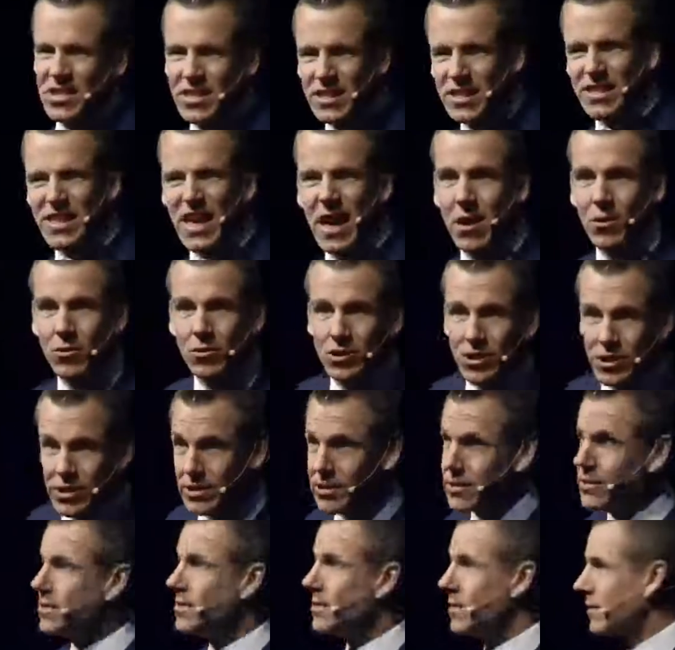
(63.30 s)
and
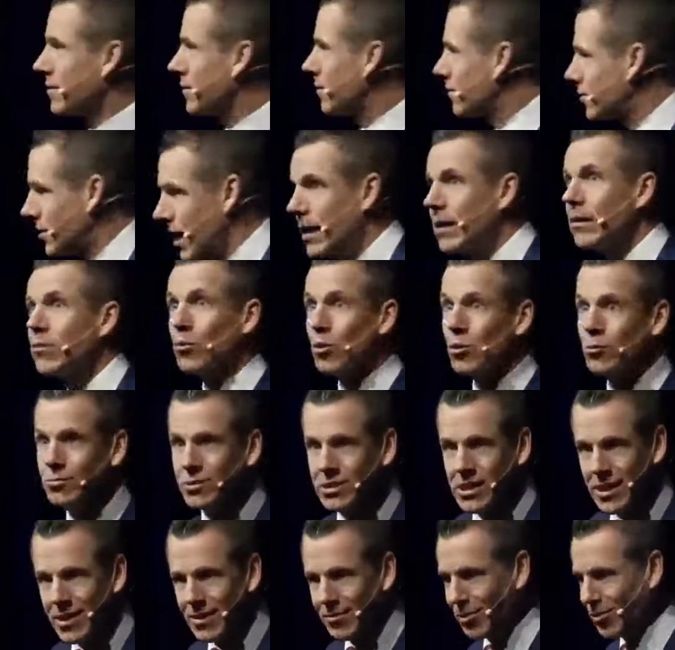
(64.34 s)
couches and dining room
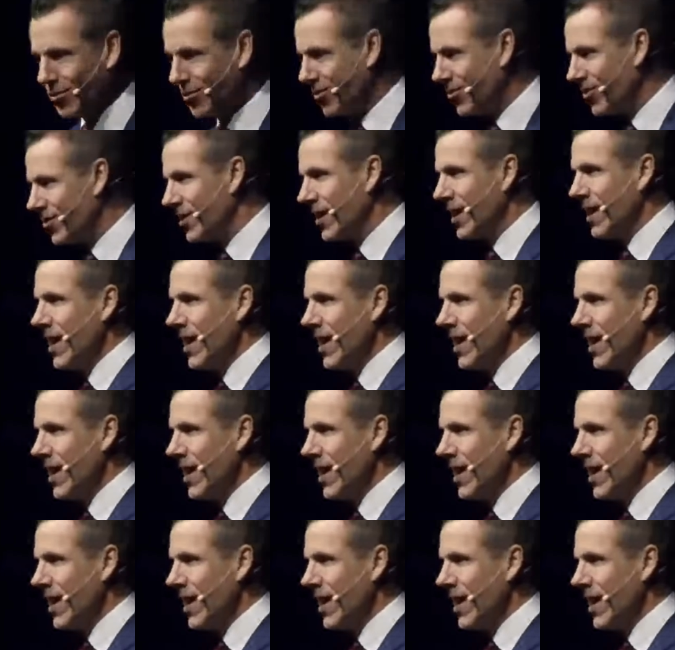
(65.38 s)
tables,